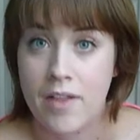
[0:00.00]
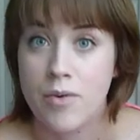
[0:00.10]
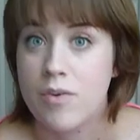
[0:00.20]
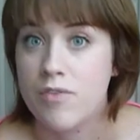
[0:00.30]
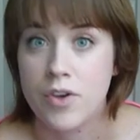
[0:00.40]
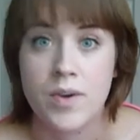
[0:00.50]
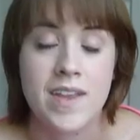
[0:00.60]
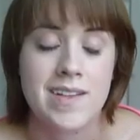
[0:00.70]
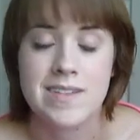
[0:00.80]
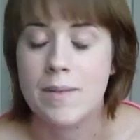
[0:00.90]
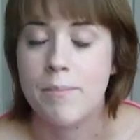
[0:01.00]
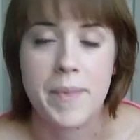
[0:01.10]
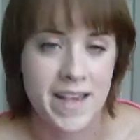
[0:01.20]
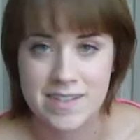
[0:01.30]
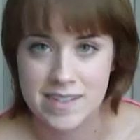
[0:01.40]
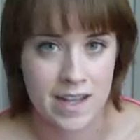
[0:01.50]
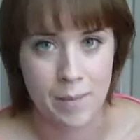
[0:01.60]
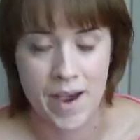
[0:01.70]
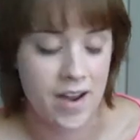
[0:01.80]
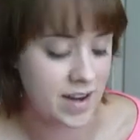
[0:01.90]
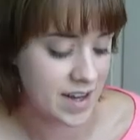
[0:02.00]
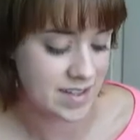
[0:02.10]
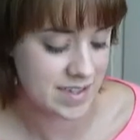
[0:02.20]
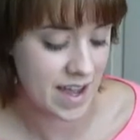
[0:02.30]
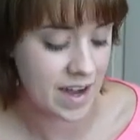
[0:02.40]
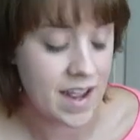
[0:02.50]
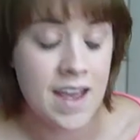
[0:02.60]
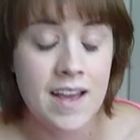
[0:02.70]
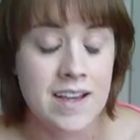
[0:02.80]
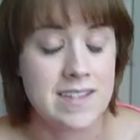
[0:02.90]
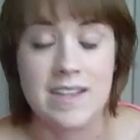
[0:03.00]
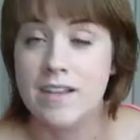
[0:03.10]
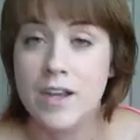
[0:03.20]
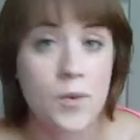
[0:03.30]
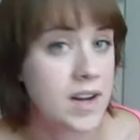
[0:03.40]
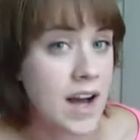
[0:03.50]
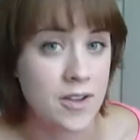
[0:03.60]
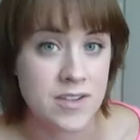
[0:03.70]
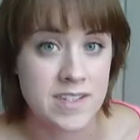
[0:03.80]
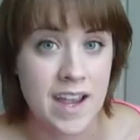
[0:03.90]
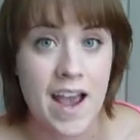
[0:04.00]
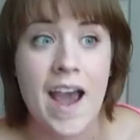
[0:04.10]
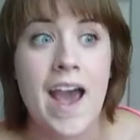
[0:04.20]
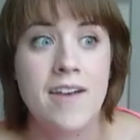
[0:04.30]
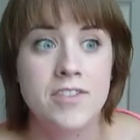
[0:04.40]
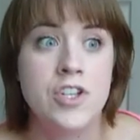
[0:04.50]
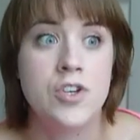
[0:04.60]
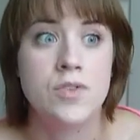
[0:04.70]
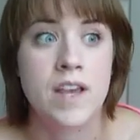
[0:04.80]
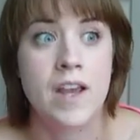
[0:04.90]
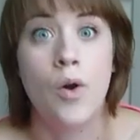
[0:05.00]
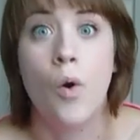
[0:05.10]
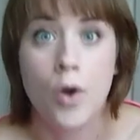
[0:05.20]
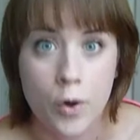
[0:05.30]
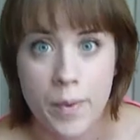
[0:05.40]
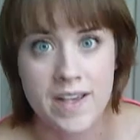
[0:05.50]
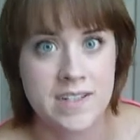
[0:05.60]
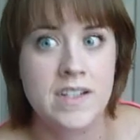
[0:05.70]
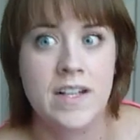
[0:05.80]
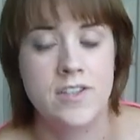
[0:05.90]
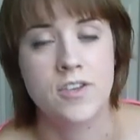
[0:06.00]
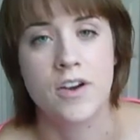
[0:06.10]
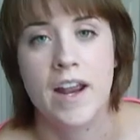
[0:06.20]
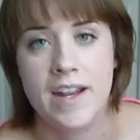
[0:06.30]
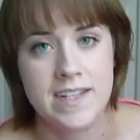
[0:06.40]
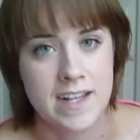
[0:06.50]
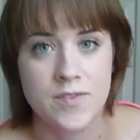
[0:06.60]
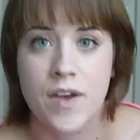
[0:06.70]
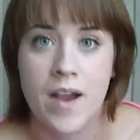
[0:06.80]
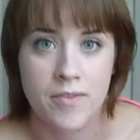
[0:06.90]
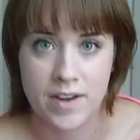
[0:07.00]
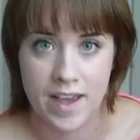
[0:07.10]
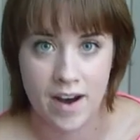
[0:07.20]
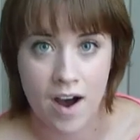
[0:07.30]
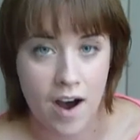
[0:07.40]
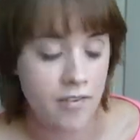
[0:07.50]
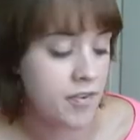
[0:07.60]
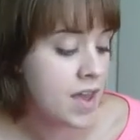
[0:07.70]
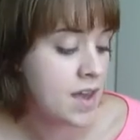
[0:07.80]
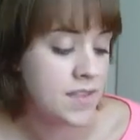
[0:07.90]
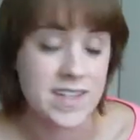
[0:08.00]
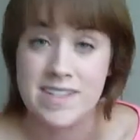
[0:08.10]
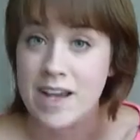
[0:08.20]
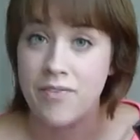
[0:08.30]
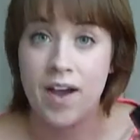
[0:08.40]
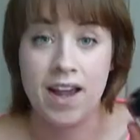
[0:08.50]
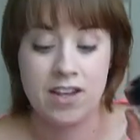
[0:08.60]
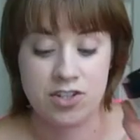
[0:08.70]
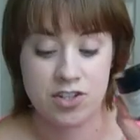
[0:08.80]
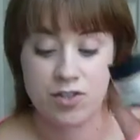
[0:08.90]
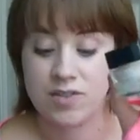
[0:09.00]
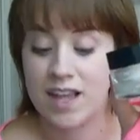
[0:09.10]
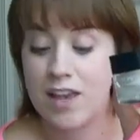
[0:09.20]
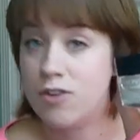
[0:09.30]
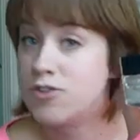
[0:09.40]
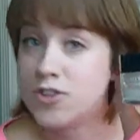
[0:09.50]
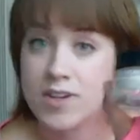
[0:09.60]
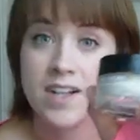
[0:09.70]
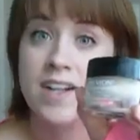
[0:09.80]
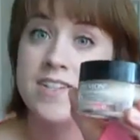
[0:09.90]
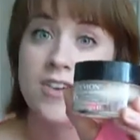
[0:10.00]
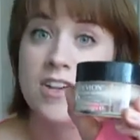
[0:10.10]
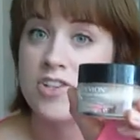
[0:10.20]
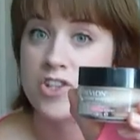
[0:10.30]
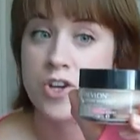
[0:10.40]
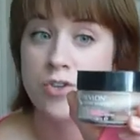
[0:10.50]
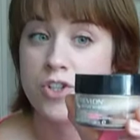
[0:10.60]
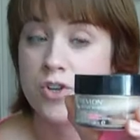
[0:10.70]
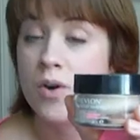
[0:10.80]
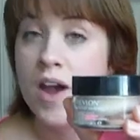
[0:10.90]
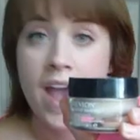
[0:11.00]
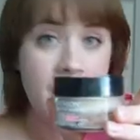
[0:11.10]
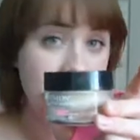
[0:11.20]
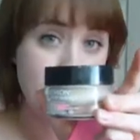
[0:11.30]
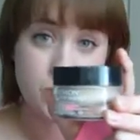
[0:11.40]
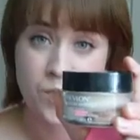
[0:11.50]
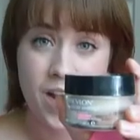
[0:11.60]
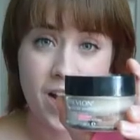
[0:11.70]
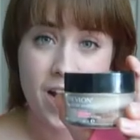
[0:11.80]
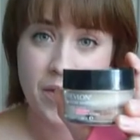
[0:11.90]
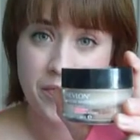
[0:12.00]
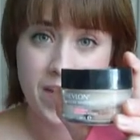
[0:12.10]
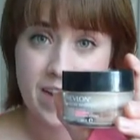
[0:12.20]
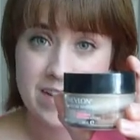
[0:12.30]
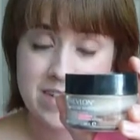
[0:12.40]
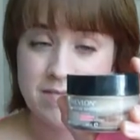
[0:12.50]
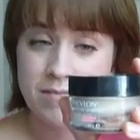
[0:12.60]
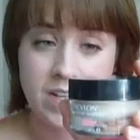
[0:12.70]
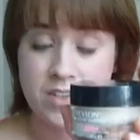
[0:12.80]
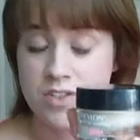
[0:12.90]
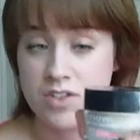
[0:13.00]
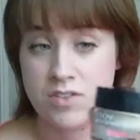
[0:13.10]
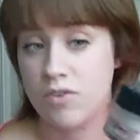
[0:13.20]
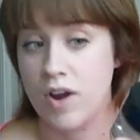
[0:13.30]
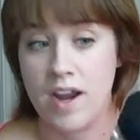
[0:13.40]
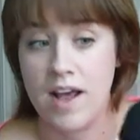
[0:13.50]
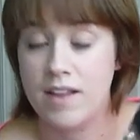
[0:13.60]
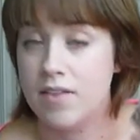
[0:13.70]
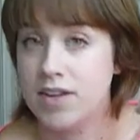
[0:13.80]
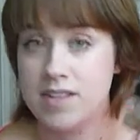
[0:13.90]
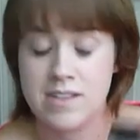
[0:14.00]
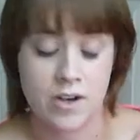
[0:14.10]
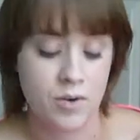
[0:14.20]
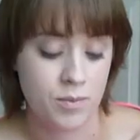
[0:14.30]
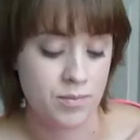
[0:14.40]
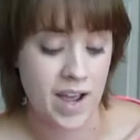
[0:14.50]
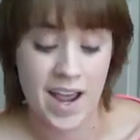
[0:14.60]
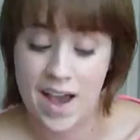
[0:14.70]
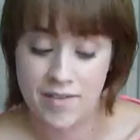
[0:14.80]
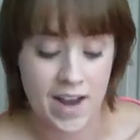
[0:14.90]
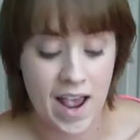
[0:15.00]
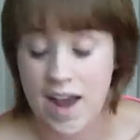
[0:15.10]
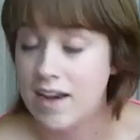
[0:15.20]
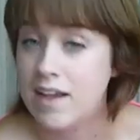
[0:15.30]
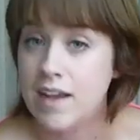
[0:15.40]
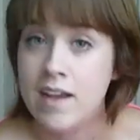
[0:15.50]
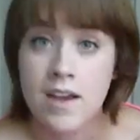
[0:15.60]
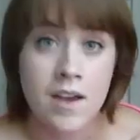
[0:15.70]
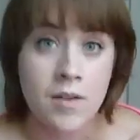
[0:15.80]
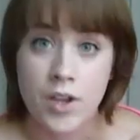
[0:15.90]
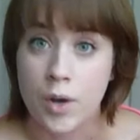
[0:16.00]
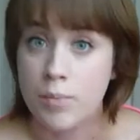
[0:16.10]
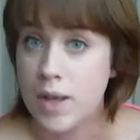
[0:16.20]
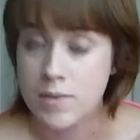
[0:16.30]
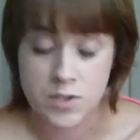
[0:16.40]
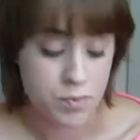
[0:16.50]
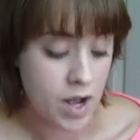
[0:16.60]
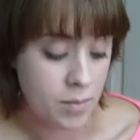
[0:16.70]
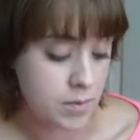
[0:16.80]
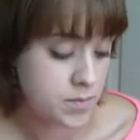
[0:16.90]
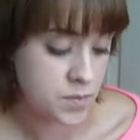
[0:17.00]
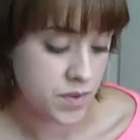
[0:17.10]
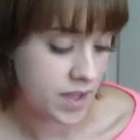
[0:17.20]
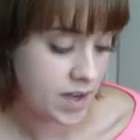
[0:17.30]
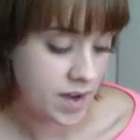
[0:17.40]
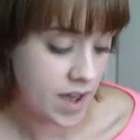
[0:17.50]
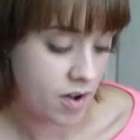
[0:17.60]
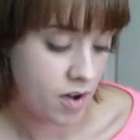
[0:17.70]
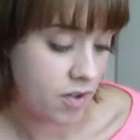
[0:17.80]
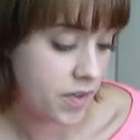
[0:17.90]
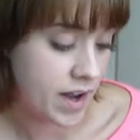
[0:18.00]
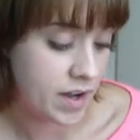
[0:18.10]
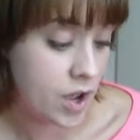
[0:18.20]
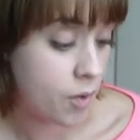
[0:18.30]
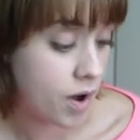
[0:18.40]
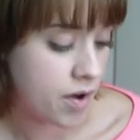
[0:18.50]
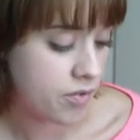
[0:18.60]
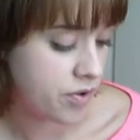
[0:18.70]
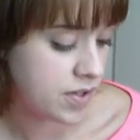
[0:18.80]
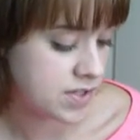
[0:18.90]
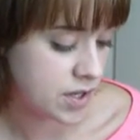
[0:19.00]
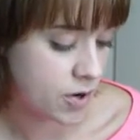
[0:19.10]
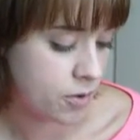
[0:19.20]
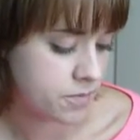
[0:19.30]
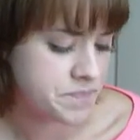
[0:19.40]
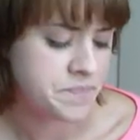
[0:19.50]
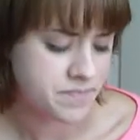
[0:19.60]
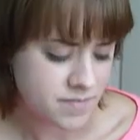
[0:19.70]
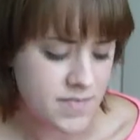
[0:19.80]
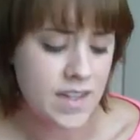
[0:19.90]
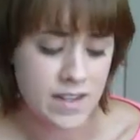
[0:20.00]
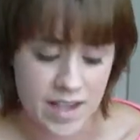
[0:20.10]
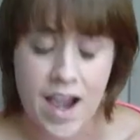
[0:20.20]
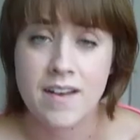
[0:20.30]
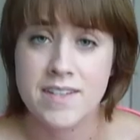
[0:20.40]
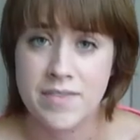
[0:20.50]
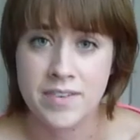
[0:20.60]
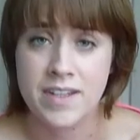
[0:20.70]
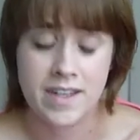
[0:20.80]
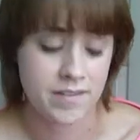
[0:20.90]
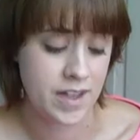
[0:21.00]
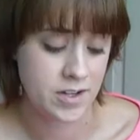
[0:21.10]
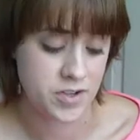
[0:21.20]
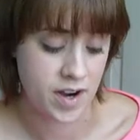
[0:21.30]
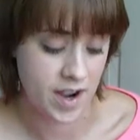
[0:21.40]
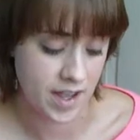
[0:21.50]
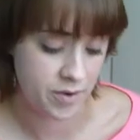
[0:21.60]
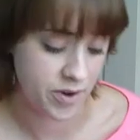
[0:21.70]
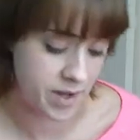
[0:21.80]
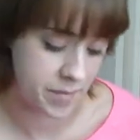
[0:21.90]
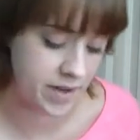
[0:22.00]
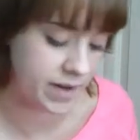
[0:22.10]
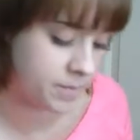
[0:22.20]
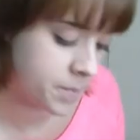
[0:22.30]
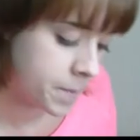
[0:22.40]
other review, that's the best thing about it, is that because the liquid ColorStay, I have to use like an oil-based cleanser and it takes forever to get off. This stuff, I can just use that Eucerin cleanser I just showed you and it comes right off, and it's just great. I love it. So I haven't had any, you know, blemish problems with it at all that I know of. So yeah, definitely give that a try. Highly recommend it.